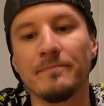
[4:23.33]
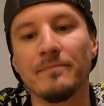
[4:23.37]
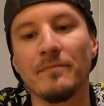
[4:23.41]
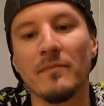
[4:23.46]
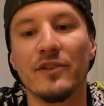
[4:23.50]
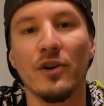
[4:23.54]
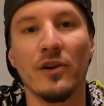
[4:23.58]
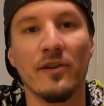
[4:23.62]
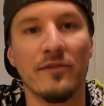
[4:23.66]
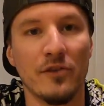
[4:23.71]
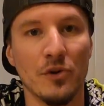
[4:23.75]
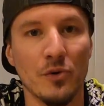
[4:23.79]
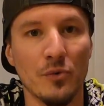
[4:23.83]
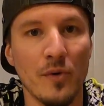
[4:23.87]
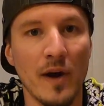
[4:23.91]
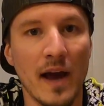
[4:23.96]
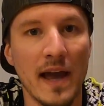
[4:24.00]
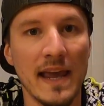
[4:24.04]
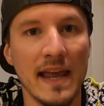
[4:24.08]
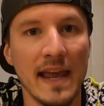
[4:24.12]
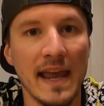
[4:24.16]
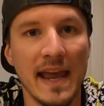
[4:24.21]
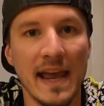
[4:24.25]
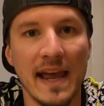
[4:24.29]
So if you're
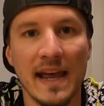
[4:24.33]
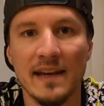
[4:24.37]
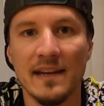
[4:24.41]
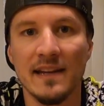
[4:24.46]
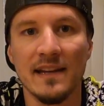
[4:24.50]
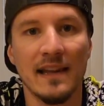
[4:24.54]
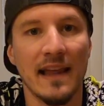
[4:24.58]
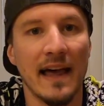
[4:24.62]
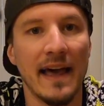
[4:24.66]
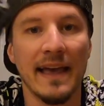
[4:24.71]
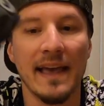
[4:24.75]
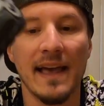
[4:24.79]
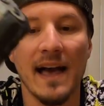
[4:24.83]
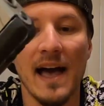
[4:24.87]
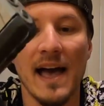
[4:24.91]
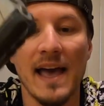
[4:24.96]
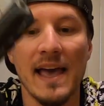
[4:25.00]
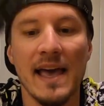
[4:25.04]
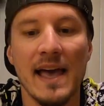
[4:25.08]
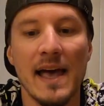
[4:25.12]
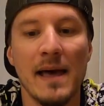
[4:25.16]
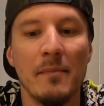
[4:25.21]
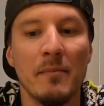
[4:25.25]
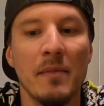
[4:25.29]
right-handed like I
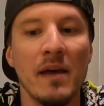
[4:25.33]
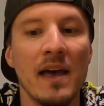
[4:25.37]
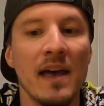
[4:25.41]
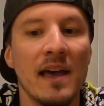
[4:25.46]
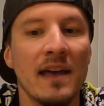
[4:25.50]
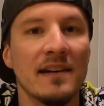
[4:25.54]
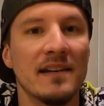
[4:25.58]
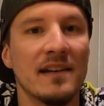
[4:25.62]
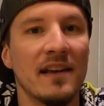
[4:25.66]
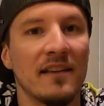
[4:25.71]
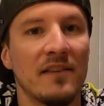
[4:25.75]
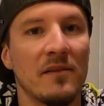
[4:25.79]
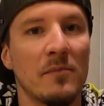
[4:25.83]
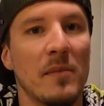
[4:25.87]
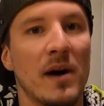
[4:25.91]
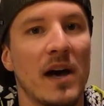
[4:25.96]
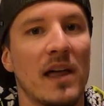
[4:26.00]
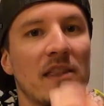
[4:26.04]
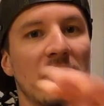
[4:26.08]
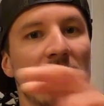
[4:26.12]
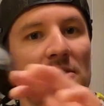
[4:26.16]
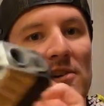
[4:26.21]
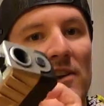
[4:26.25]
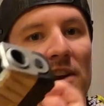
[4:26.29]
am, it doesn't
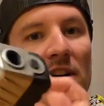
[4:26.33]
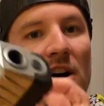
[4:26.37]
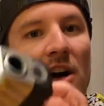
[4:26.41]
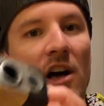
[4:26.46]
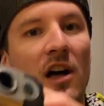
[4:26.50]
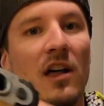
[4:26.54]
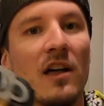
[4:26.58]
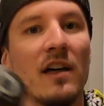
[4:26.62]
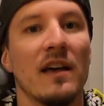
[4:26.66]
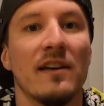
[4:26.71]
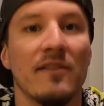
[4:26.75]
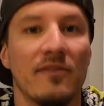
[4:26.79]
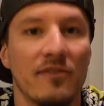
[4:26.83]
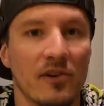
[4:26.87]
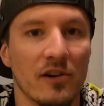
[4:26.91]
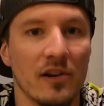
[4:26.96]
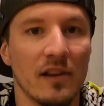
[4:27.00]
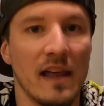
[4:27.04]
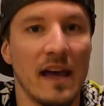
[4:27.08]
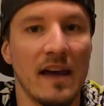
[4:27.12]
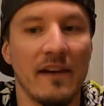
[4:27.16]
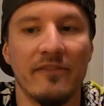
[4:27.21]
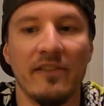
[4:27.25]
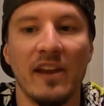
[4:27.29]
bother you at all. If you're
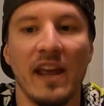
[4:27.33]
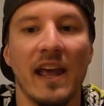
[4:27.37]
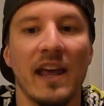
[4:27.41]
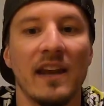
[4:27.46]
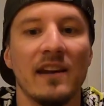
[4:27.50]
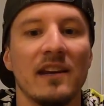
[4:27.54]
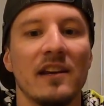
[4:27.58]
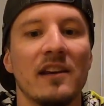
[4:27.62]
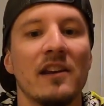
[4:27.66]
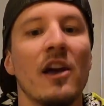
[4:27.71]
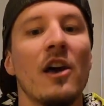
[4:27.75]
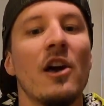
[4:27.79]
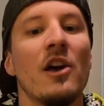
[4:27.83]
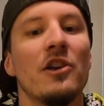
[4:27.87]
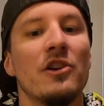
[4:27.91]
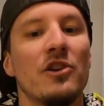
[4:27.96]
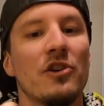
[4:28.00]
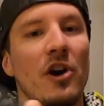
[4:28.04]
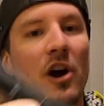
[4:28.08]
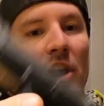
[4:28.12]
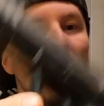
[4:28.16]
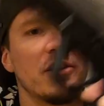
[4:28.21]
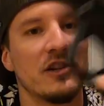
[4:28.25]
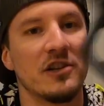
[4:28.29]
left-handed,
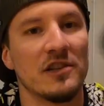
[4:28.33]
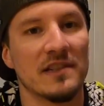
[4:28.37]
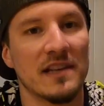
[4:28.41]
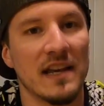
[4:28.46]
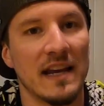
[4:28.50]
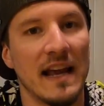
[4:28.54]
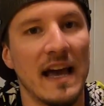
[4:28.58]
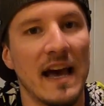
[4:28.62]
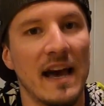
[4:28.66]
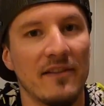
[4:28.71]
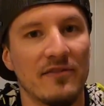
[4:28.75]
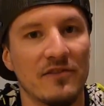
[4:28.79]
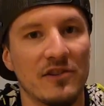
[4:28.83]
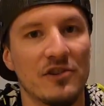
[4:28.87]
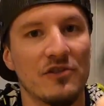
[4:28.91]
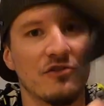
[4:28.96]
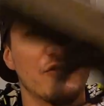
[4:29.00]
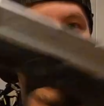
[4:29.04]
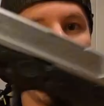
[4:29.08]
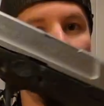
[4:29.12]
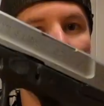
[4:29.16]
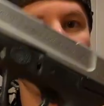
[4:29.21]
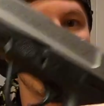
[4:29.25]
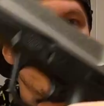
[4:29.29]
you are just gonna have to
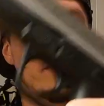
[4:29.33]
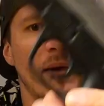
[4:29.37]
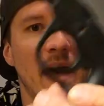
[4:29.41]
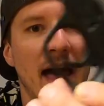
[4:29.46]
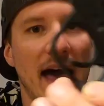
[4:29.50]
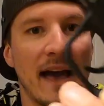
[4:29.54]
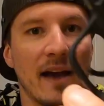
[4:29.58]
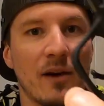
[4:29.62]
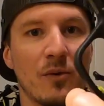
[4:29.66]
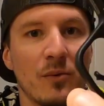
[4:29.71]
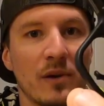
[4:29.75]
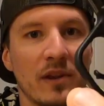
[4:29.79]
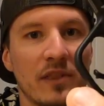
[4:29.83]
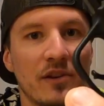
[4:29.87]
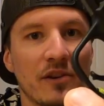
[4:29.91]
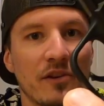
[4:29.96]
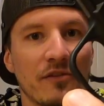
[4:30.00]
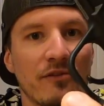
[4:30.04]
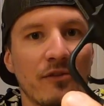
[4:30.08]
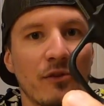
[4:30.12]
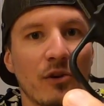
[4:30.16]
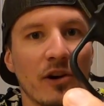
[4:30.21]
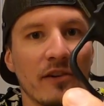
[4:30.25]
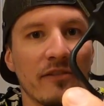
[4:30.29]
drop the mag with your
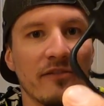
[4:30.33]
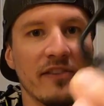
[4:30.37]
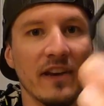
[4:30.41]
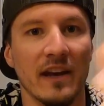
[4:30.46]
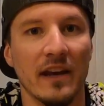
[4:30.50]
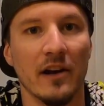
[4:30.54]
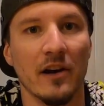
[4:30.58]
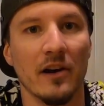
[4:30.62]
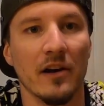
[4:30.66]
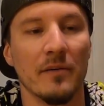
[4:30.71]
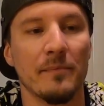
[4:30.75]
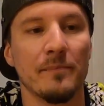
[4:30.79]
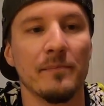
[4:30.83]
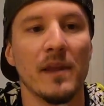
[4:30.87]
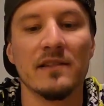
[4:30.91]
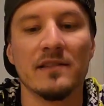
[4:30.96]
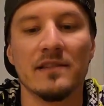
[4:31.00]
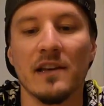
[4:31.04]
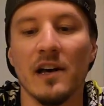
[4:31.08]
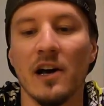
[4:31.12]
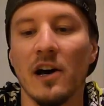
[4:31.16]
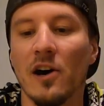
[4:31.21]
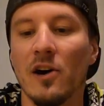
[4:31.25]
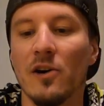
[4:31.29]
forefinger.
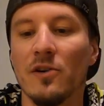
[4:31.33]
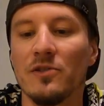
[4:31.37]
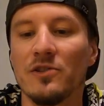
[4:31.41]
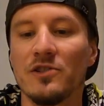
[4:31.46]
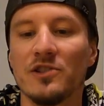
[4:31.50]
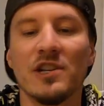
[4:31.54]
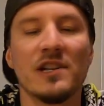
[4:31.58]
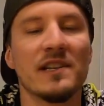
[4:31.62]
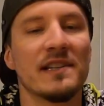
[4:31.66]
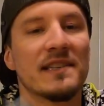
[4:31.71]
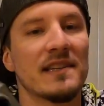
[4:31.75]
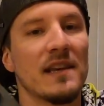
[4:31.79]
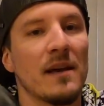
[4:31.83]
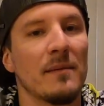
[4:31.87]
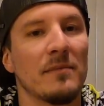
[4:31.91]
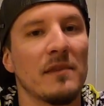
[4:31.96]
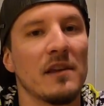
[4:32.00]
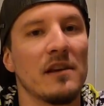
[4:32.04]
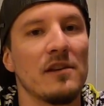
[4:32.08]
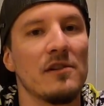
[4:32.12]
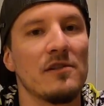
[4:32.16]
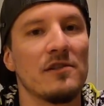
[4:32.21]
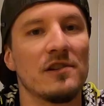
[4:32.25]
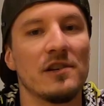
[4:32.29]
So just
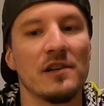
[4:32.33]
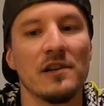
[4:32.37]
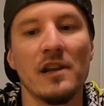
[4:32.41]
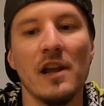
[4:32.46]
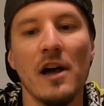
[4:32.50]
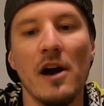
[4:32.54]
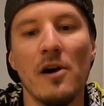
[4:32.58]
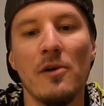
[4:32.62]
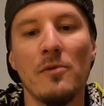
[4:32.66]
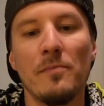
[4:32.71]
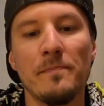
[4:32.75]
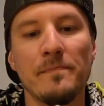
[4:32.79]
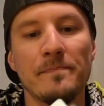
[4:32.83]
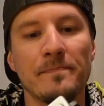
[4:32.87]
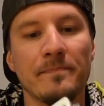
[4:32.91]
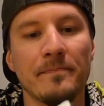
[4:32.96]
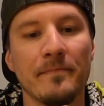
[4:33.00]
something you should know.